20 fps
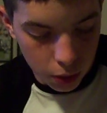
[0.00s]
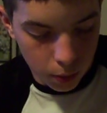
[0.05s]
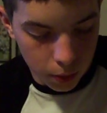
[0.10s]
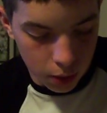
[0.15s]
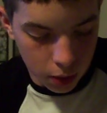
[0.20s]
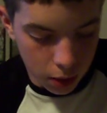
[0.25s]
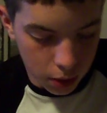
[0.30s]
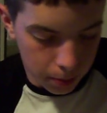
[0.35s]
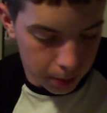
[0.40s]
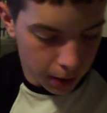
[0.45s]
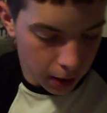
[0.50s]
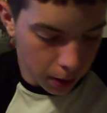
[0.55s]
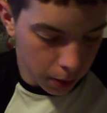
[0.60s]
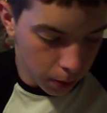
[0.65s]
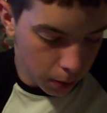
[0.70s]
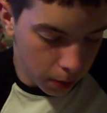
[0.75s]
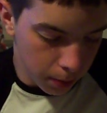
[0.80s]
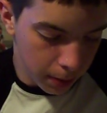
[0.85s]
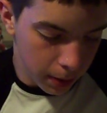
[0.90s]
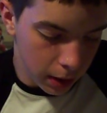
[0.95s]
with about
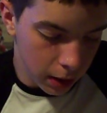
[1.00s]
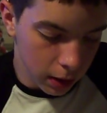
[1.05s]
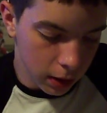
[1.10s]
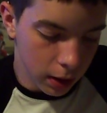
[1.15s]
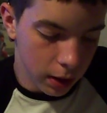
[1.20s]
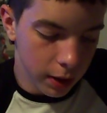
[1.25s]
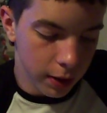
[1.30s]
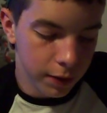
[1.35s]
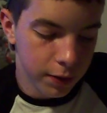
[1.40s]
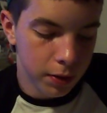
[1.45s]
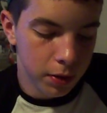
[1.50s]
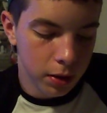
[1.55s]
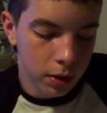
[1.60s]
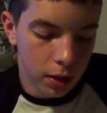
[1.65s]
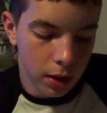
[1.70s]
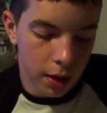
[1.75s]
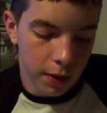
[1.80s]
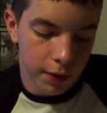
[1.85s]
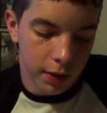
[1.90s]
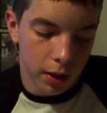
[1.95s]
1 minute left,
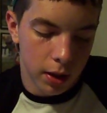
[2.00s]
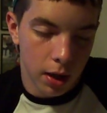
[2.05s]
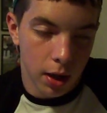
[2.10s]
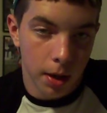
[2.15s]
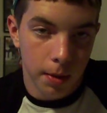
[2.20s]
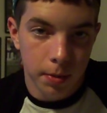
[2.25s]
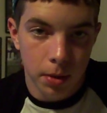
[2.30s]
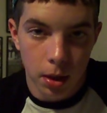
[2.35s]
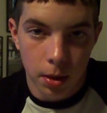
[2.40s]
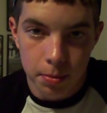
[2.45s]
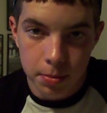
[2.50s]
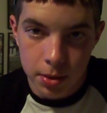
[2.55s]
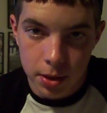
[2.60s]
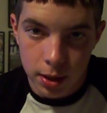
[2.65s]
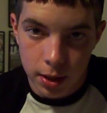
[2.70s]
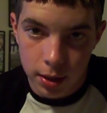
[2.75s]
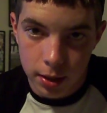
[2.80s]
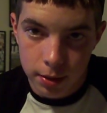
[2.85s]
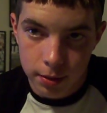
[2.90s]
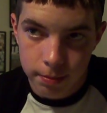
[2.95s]
Kevin Kolb comes
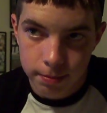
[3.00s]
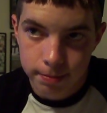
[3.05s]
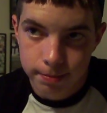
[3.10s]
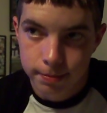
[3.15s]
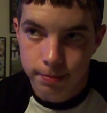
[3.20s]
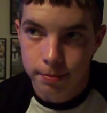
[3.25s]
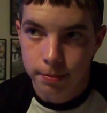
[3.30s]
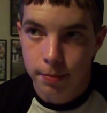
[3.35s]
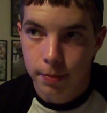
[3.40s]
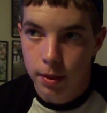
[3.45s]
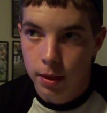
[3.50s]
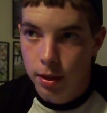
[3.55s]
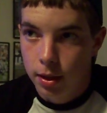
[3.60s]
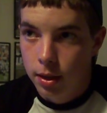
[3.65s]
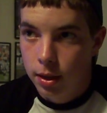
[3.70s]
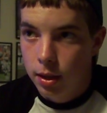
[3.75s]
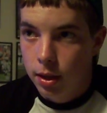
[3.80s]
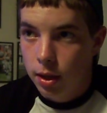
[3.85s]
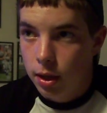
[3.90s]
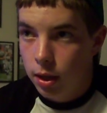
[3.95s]
in,
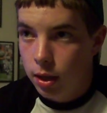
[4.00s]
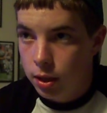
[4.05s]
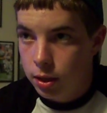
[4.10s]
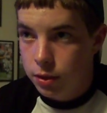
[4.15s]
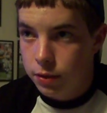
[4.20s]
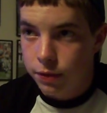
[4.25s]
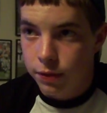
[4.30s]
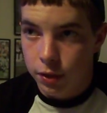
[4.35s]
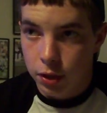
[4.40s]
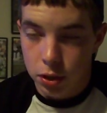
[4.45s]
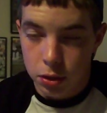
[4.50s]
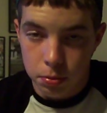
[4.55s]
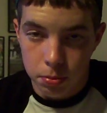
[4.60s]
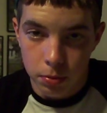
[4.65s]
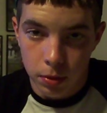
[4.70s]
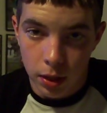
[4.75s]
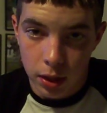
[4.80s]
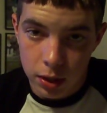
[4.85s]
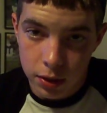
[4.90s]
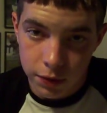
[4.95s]
and his
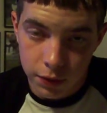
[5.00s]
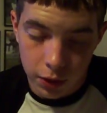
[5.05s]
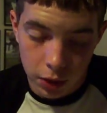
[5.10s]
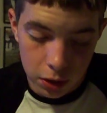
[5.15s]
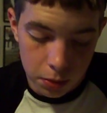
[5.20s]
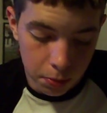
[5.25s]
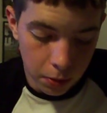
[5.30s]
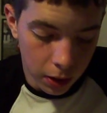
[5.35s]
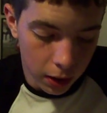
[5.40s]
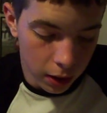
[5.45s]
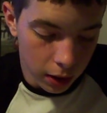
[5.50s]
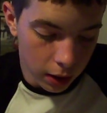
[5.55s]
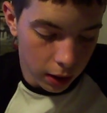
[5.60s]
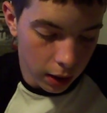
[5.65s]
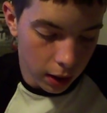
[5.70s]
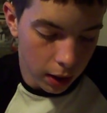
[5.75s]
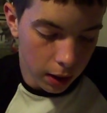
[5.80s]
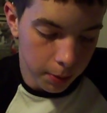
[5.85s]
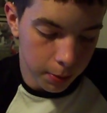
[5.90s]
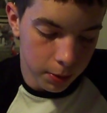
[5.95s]
first play of the
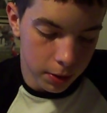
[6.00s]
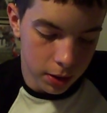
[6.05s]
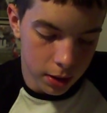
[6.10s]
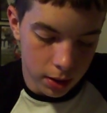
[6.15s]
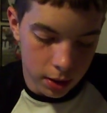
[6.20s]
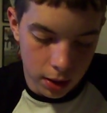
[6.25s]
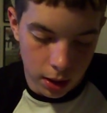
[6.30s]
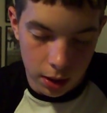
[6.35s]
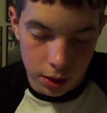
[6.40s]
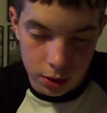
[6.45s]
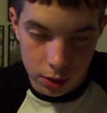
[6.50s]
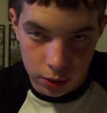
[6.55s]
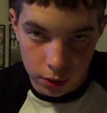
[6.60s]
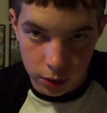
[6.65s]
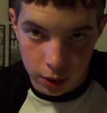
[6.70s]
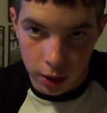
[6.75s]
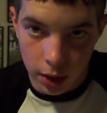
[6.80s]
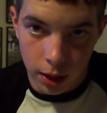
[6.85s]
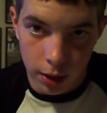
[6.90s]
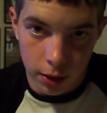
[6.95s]
game was intentional
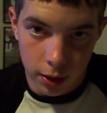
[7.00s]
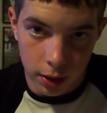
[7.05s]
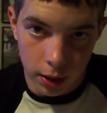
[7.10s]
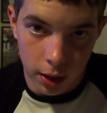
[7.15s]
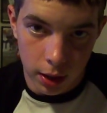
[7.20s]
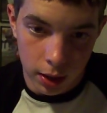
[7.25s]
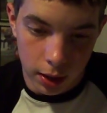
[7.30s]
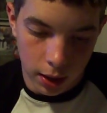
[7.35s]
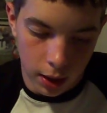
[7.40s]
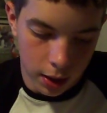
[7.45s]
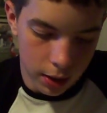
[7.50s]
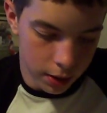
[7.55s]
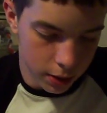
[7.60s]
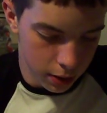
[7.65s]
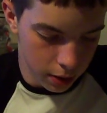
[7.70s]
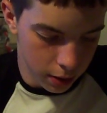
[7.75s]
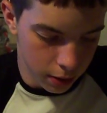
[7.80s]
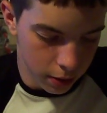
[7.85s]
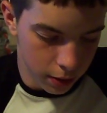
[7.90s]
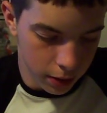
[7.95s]
grounding in the end
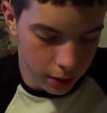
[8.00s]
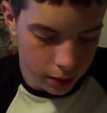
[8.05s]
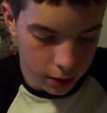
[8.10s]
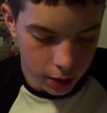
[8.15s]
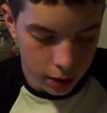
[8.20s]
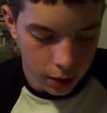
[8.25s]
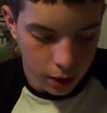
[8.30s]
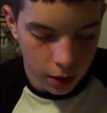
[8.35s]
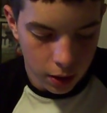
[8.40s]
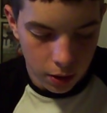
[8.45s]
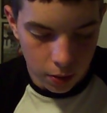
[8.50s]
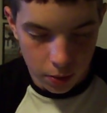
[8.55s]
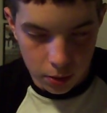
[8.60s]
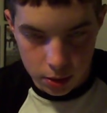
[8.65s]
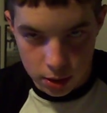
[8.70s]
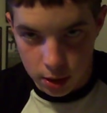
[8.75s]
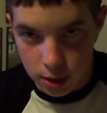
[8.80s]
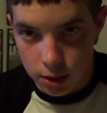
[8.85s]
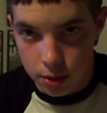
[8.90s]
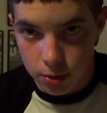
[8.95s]
zone, which
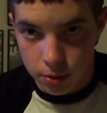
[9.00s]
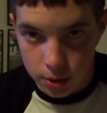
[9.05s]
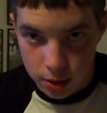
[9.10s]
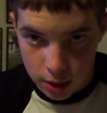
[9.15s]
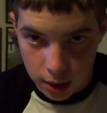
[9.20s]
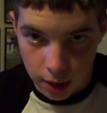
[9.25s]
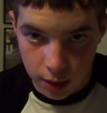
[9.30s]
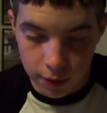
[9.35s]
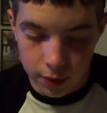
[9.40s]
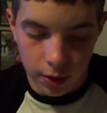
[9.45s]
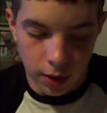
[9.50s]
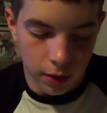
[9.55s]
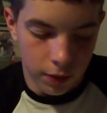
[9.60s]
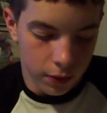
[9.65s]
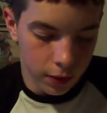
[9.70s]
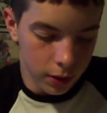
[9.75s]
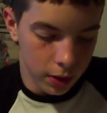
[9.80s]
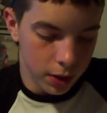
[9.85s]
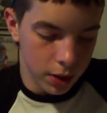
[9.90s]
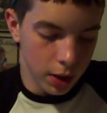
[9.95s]
led to a safety
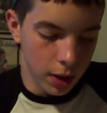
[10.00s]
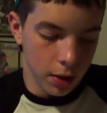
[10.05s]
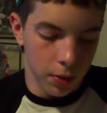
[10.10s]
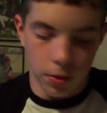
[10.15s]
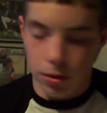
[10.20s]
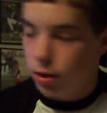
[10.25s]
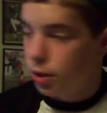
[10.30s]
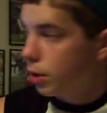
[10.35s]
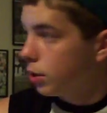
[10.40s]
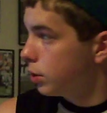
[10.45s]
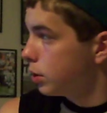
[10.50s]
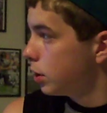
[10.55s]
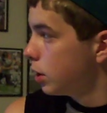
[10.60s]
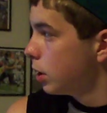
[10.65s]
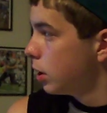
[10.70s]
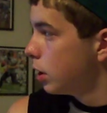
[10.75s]
for the Jaguars.